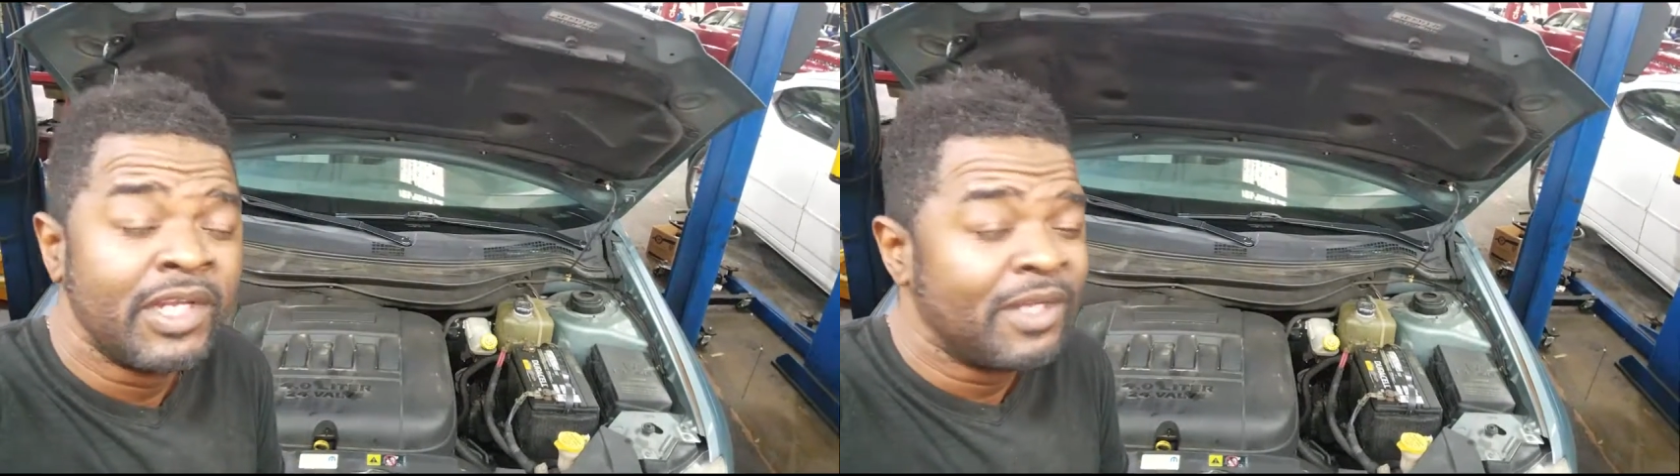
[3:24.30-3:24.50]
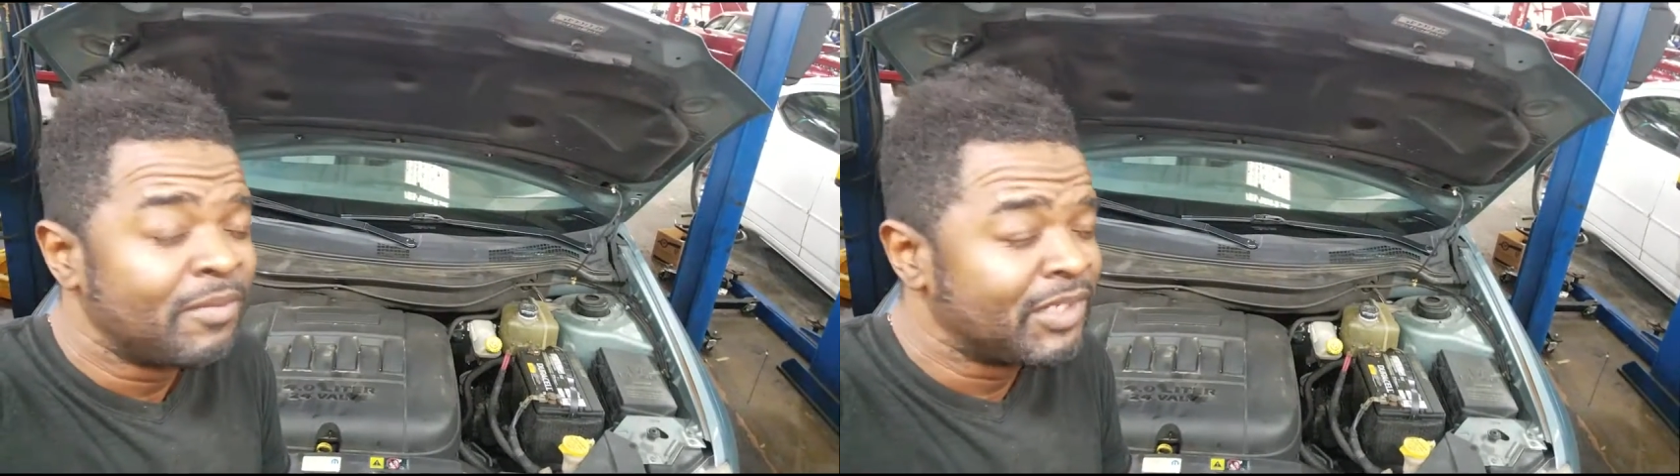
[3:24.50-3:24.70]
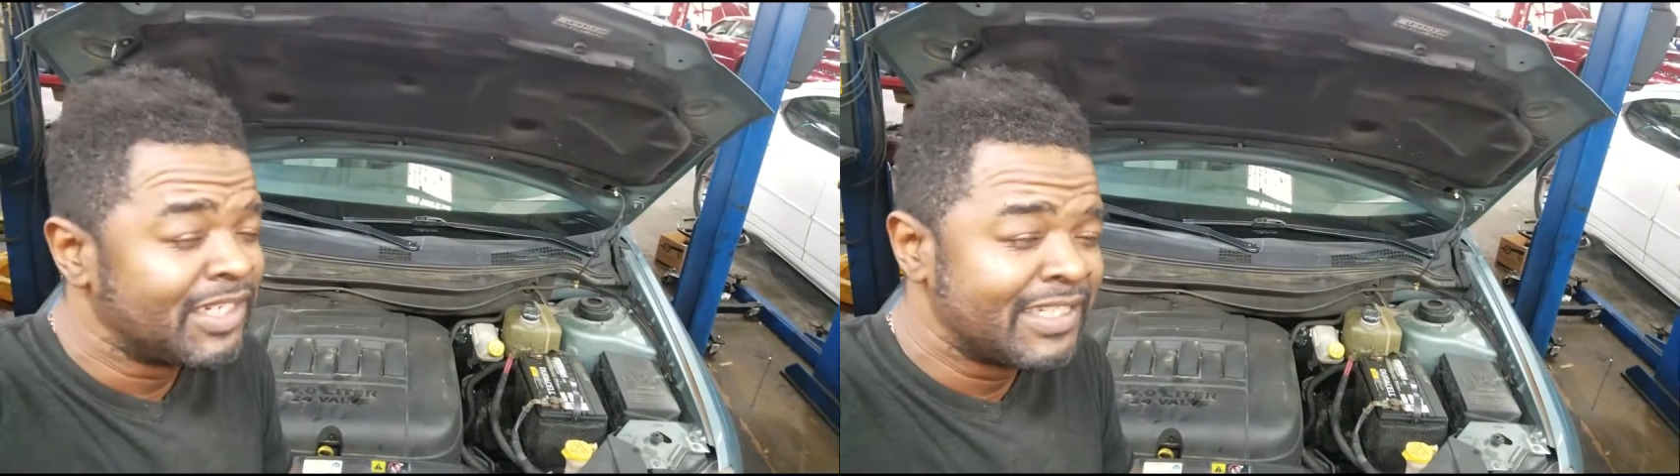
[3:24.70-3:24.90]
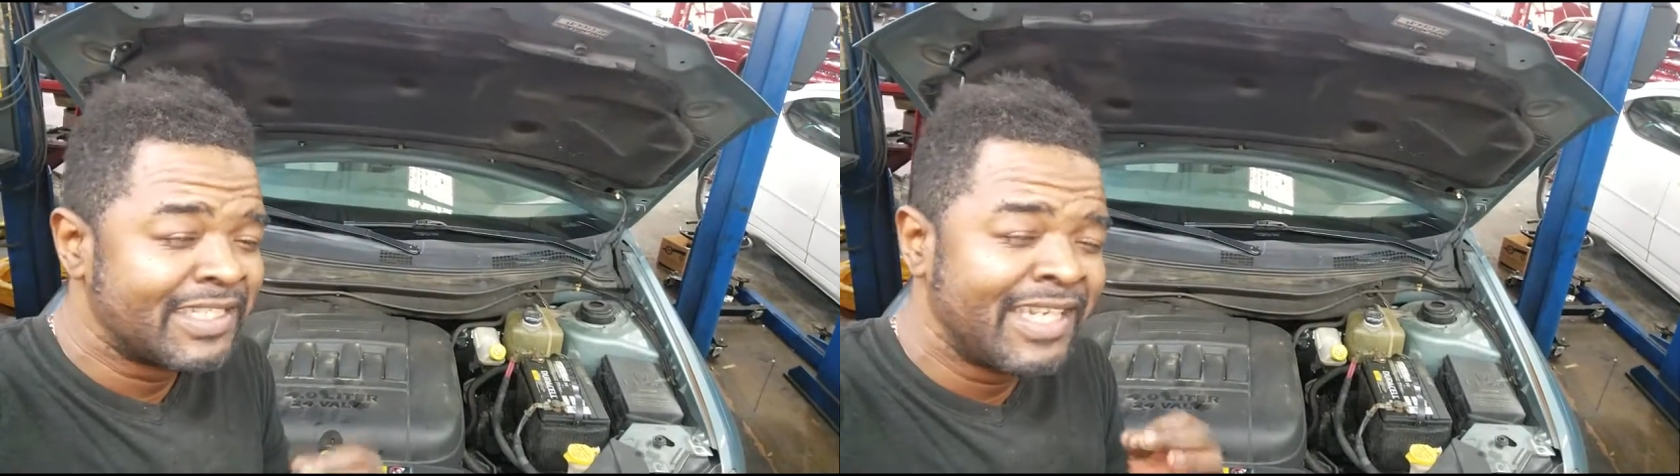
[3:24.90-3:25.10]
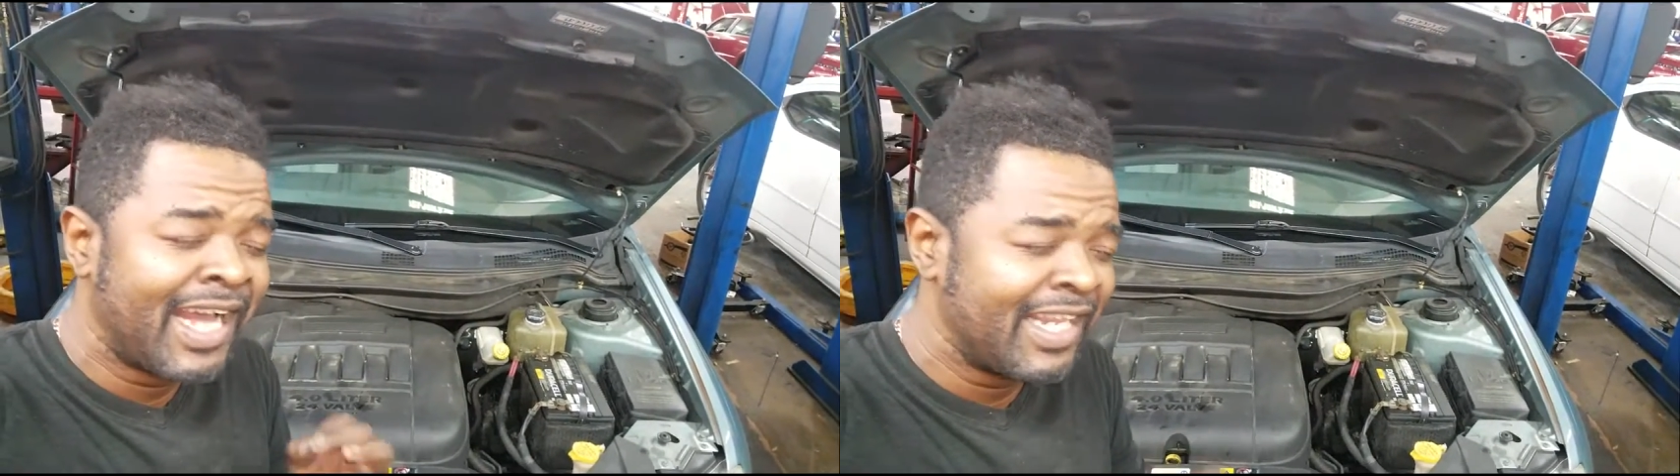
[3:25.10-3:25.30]
but it's
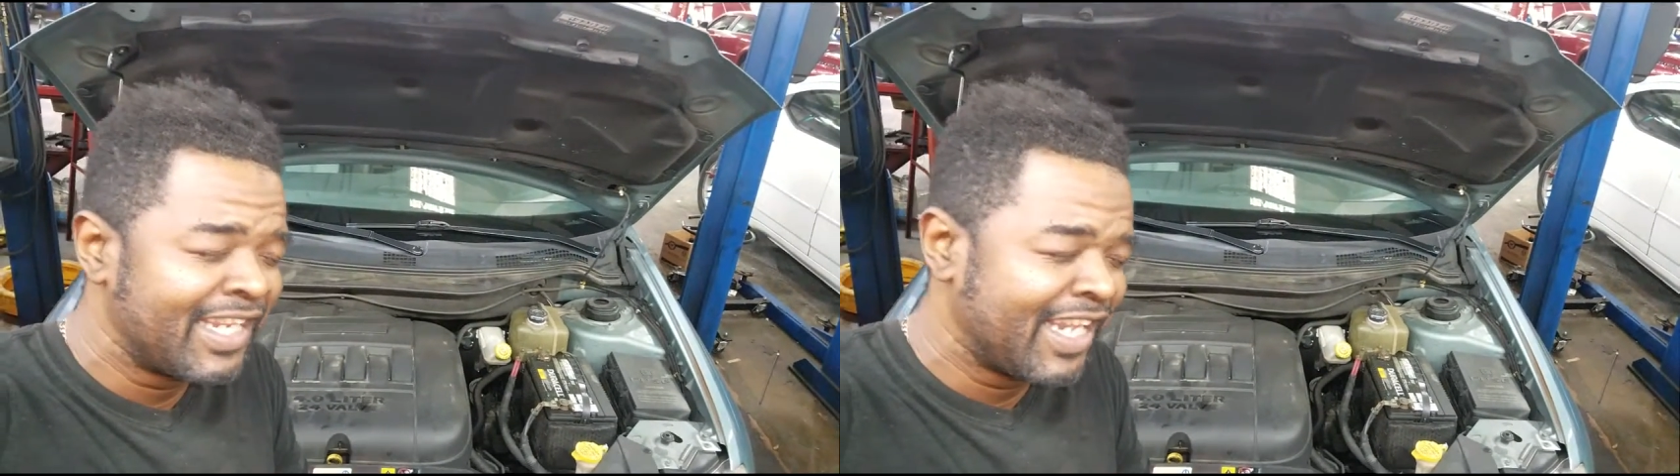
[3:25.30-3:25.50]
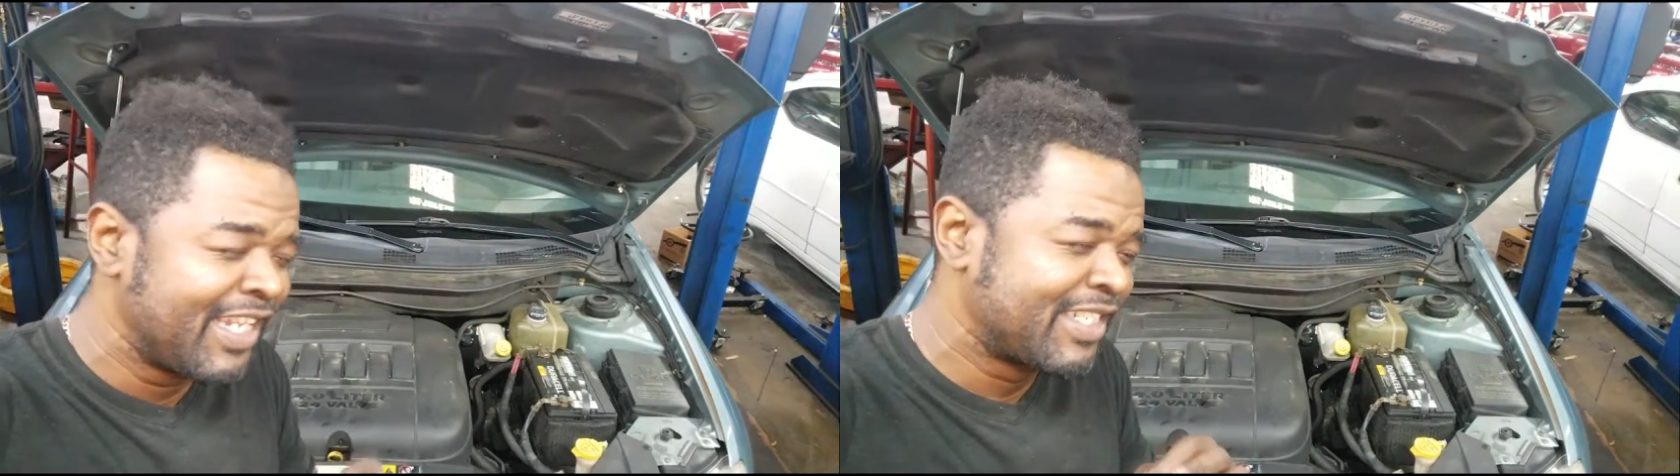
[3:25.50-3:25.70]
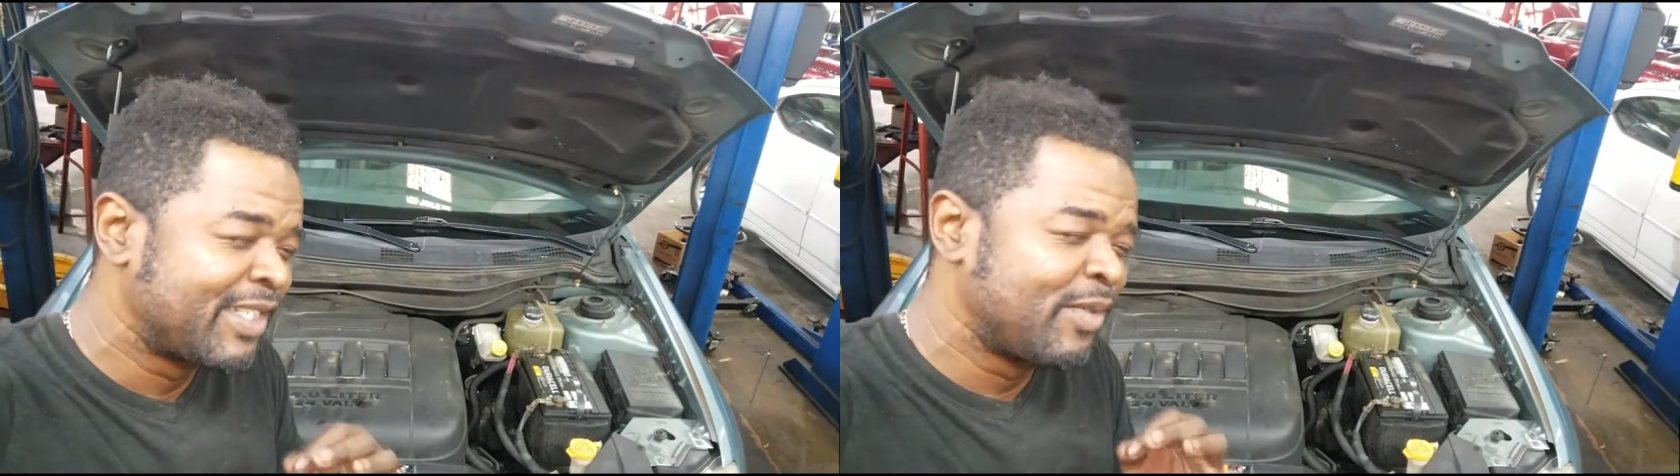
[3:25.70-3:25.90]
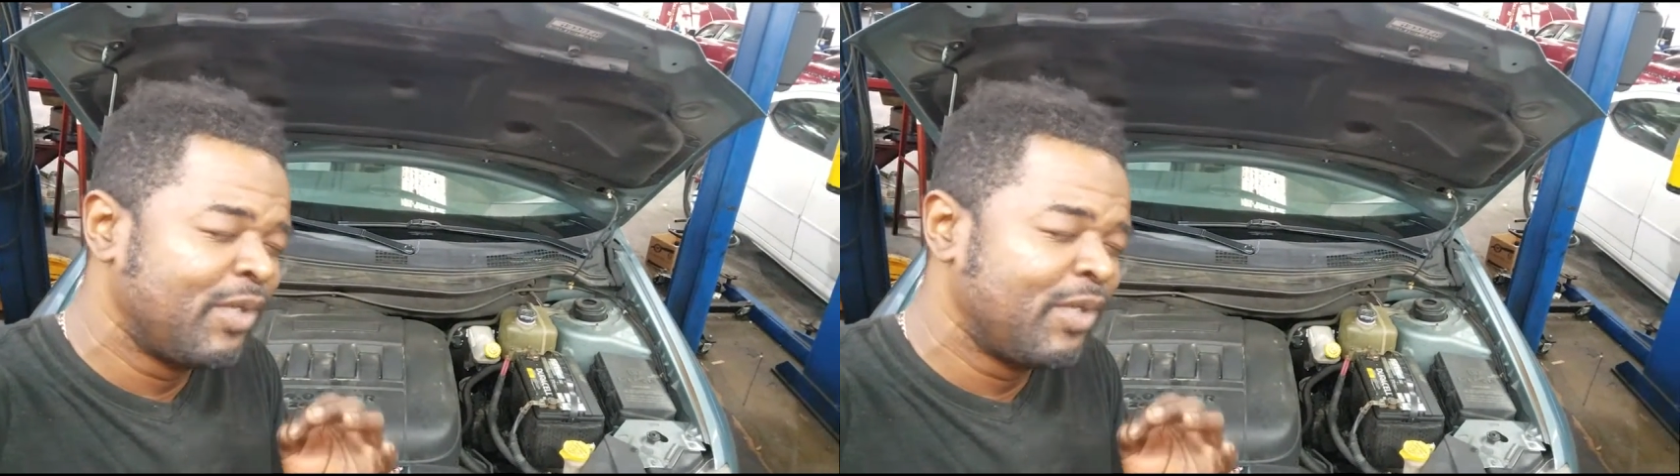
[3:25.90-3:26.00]
not as...